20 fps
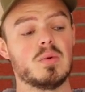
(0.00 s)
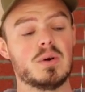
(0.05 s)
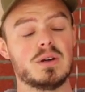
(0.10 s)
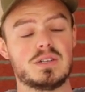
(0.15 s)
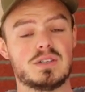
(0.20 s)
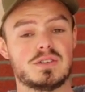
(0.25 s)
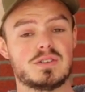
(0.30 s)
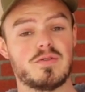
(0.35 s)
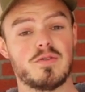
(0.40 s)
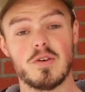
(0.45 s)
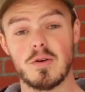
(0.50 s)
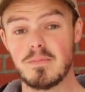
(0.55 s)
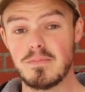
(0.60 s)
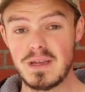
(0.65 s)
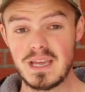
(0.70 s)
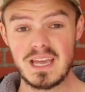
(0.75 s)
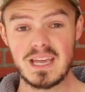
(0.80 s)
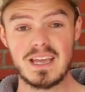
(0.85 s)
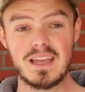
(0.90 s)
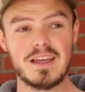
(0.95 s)
which for
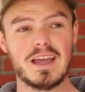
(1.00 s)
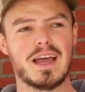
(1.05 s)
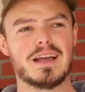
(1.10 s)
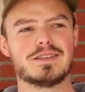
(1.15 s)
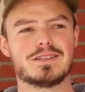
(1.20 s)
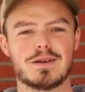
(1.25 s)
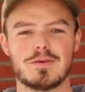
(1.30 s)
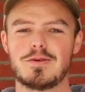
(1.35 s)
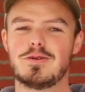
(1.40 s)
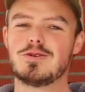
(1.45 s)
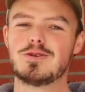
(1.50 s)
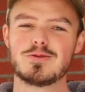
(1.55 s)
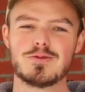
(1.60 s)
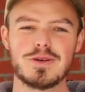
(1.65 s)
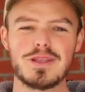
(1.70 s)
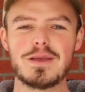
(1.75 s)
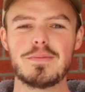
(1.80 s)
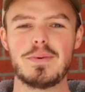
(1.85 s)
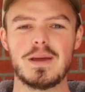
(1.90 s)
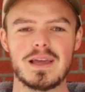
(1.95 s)
me and someone who's
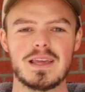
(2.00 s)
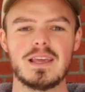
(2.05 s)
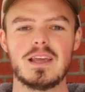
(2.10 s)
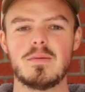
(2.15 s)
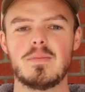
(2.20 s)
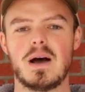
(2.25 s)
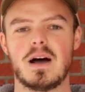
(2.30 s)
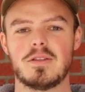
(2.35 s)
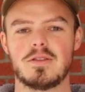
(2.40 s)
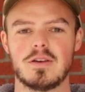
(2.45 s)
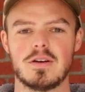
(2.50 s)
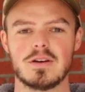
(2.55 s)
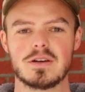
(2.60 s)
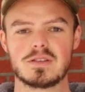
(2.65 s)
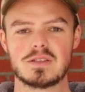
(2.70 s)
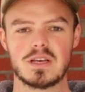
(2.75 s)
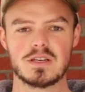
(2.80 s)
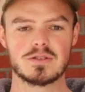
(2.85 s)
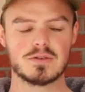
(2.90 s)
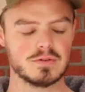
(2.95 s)
really picky about their
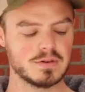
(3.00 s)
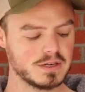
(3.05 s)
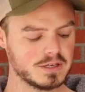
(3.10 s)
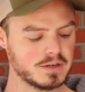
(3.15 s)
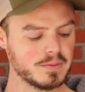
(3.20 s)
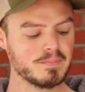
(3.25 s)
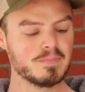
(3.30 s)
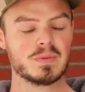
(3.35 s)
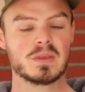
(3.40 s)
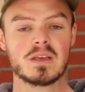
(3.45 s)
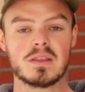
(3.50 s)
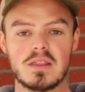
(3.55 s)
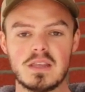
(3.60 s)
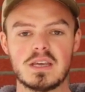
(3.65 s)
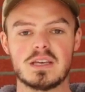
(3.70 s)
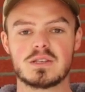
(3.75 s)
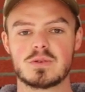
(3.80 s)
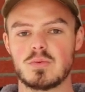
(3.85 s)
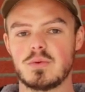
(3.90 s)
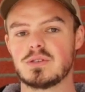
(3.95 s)
accessories,
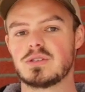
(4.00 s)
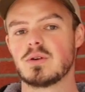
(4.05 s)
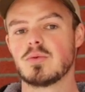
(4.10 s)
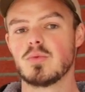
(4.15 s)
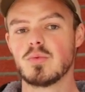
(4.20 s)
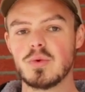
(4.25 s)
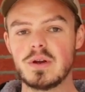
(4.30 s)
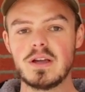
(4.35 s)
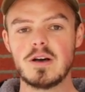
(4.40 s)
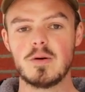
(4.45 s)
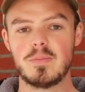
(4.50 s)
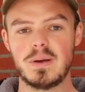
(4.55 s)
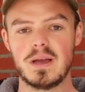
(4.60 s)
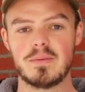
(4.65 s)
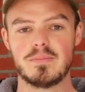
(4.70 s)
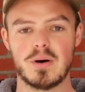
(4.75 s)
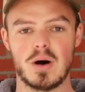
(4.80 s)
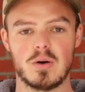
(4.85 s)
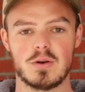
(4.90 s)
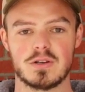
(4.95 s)
this was a real
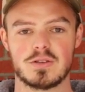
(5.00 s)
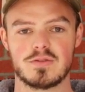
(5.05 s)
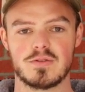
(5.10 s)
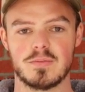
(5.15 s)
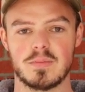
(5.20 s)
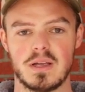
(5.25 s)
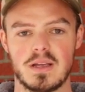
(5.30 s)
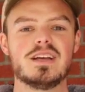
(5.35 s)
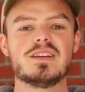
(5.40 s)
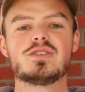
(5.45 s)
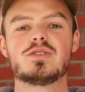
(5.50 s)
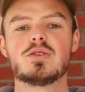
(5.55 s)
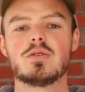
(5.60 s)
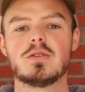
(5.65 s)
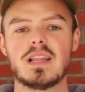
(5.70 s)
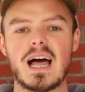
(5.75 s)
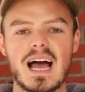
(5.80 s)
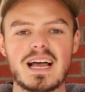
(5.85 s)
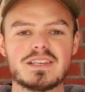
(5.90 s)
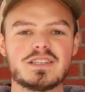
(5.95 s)
big bonus for me. So
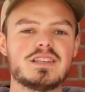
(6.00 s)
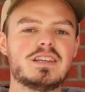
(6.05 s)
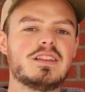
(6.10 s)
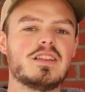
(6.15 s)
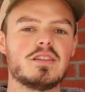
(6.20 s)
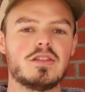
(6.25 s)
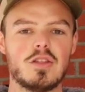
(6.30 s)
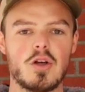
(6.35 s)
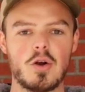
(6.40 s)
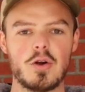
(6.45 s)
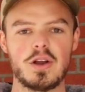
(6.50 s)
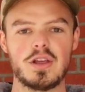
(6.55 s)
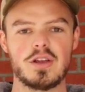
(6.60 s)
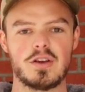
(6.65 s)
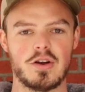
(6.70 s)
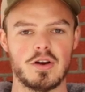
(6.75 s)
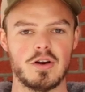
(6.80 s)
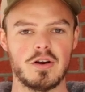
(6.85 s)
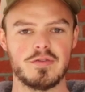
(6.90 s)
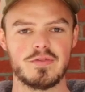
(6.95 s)
lastly, the learning
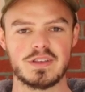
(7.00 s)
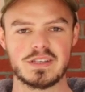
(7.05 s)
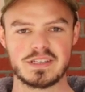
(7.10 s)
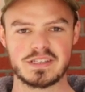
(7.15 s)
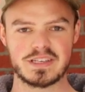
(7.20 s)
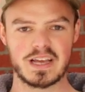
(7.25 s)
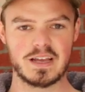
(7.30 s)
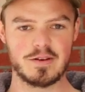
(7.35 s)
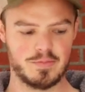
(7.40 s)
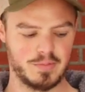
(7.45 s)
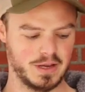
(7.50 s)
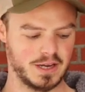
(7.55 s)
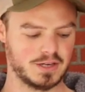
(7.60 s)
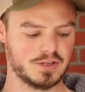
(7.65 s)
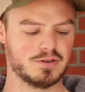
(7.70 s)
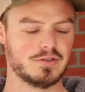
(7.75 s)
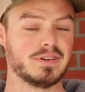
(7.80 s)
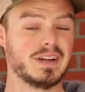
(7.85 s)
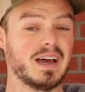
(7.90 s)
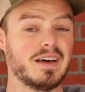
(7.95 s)
curve of the sight
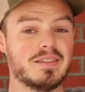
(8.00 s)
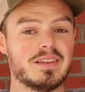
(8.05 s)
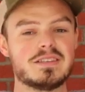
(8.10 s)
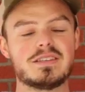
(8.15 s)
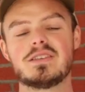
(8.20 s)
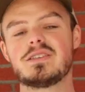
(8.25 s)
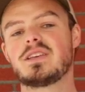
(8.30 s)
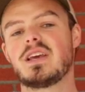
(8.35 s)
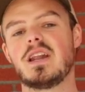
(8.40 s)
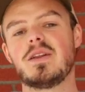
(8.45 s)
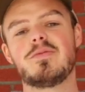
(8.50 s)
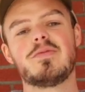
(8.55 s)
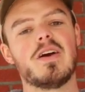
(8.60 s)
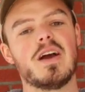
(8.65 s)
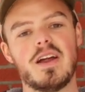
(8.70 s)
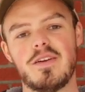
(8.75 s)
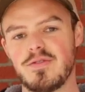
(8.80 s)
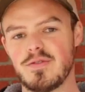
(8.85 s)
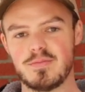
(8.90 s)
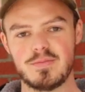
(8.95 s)
picture. Now this is going to
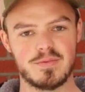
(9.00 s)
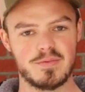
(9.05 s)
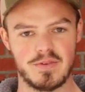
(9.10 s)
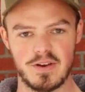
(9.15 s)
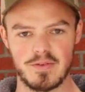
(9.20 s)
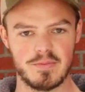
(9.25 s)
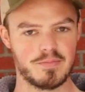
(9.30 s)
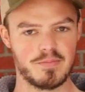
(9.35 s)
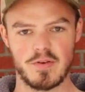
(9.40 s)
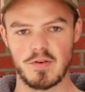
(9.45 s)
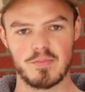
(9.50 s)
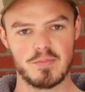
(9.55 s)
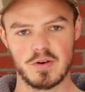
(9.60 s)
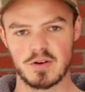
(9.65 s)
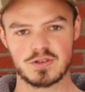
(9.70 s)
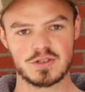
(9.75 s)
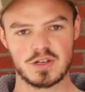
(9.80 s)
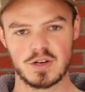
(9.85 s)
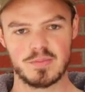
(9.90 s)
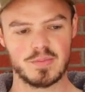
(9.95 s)
vary from
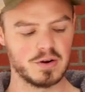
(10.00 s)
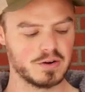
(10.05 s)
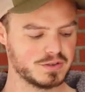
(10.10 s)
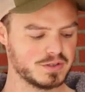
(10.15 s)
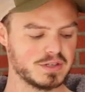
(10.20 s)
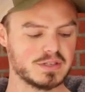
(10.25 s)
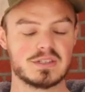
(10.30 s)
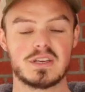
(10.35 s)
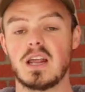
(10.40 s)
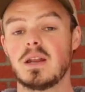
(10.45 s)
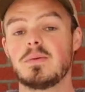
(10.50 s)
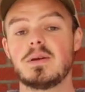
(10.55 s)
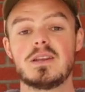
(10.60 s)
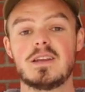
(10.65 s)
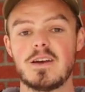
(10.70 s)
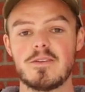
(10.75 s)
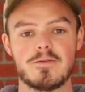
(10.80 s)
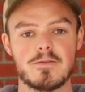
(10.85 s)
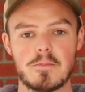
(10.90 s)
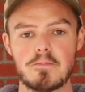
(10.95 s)
person to person. It's going to be
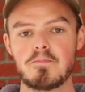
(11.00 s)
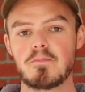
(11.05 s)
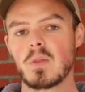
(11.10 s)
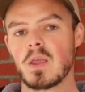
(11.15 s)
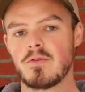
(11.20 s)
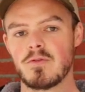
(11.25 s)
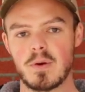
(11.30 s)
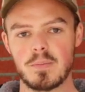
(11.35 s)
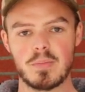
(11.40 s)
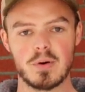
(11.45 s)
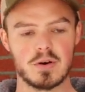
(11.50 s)
different from